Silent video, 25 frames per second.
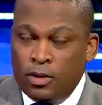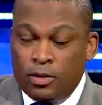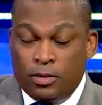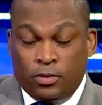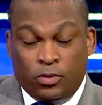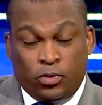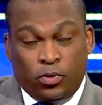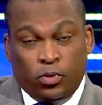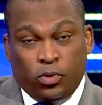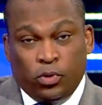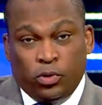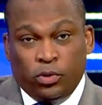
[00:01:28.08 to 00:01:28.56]

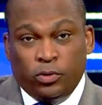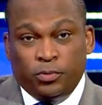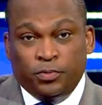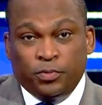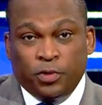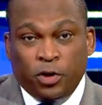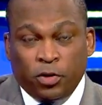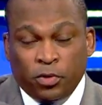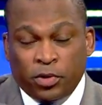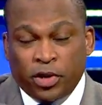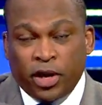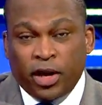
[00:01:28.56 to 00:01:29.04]
Sure.
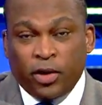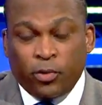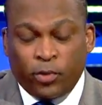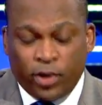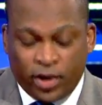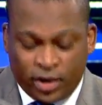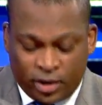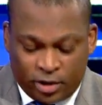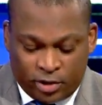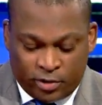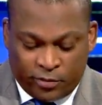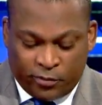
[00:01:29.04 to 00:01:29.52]
Okay,
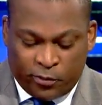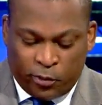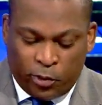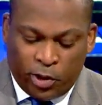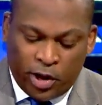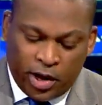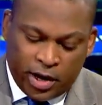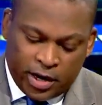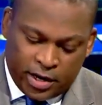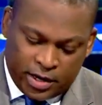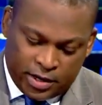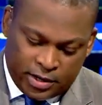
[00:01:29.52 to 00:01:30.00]
one out of
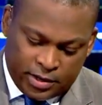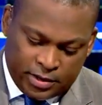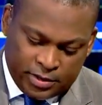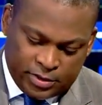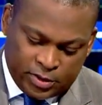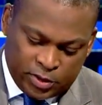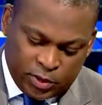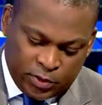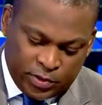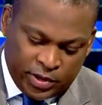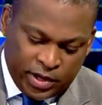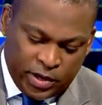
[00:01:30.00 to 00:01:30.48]
one.
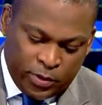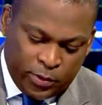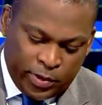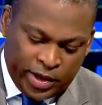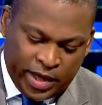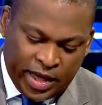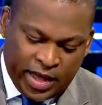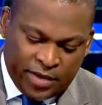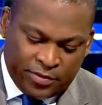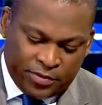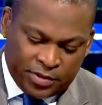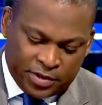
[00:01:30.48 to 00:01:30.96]
So there we
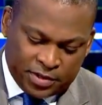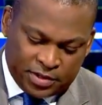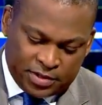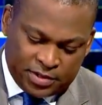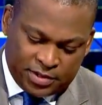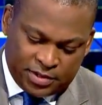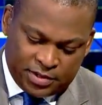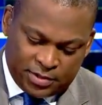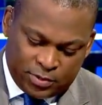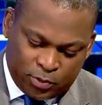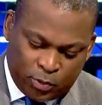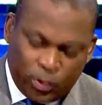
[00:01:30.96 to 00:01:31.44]
have it.
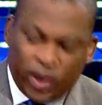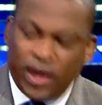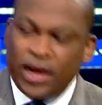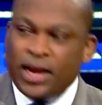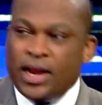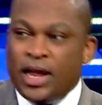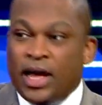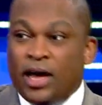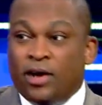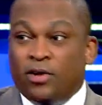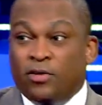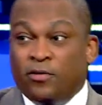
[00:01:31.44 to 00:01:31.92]
One
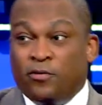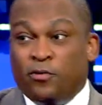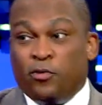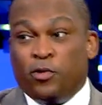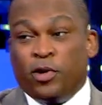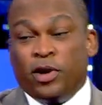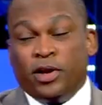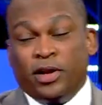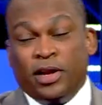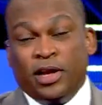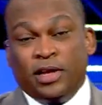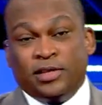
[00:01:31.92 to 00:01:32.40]
out of
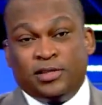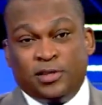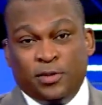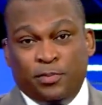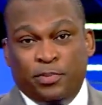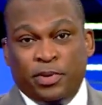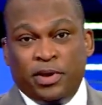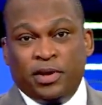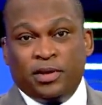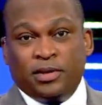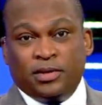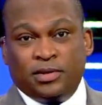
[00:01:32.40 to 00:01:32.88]
one. That's a
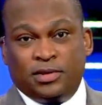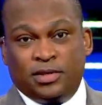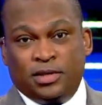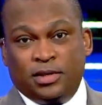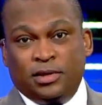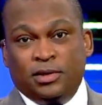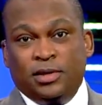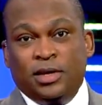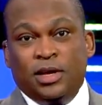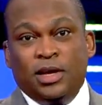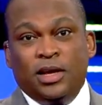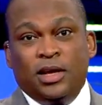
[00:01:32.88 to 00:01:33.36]
penalty.
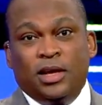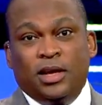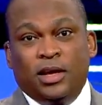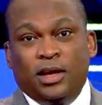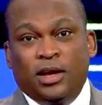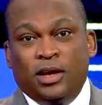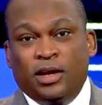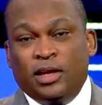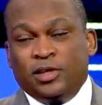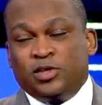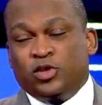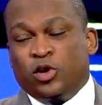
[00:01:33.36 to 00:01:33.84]

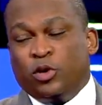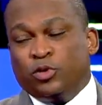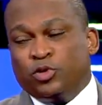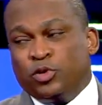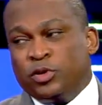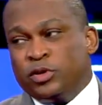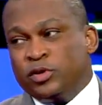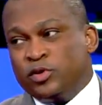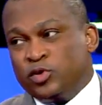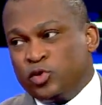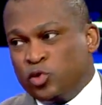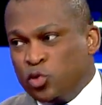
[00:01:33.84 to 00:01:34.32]
Let's go to
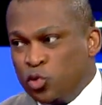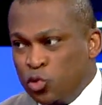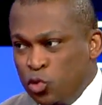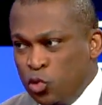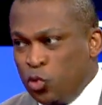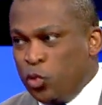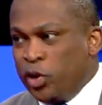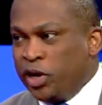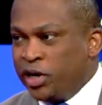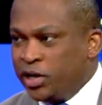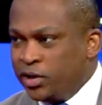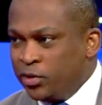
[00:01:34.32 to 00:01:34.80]
the Zungu
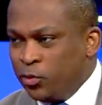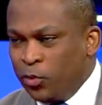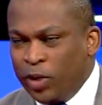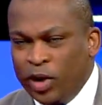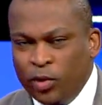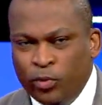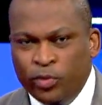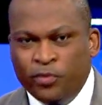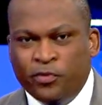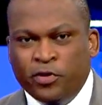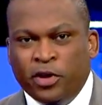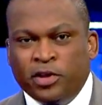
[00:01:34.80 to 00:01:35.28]
one. While
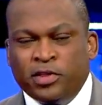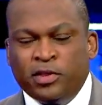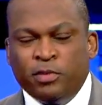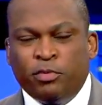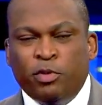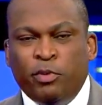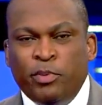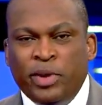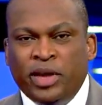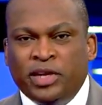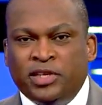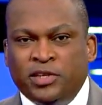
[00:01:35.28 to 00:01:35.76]
we've got the
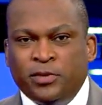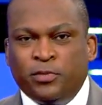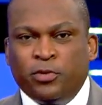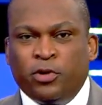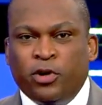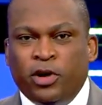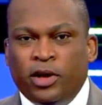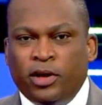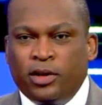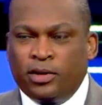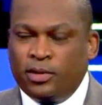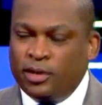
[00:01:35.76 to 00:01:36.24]
momentum
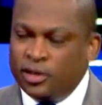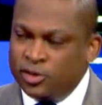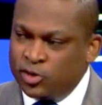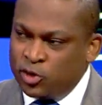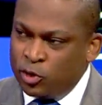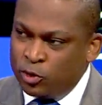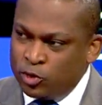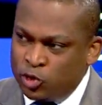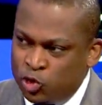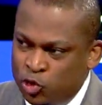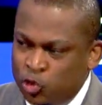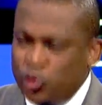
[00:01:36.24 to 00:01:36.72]
going, let's
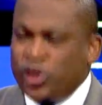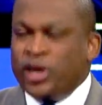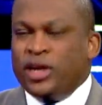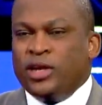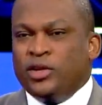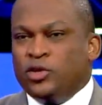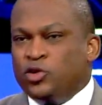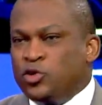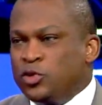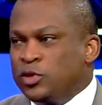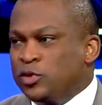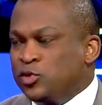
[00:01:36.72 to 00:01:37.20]
go straight
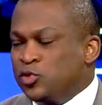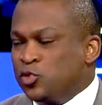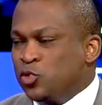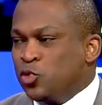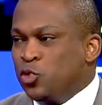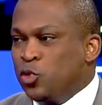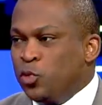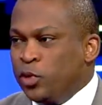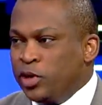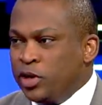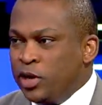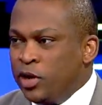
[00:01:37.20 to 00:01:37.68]
into the
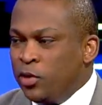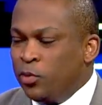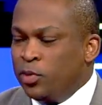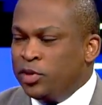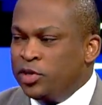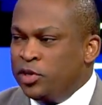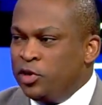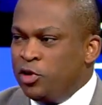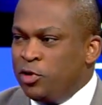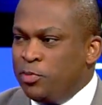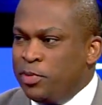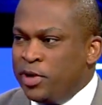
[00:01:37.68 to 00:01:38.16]
Zungu one. What
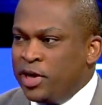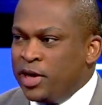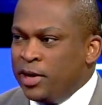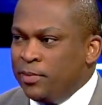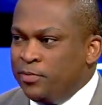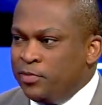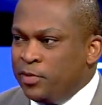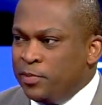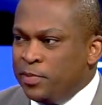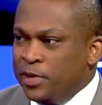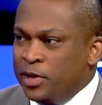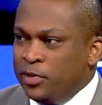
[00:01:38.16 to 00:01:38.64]
did you pick up
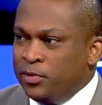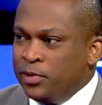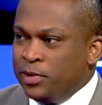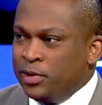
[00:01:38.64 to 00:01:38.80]
from that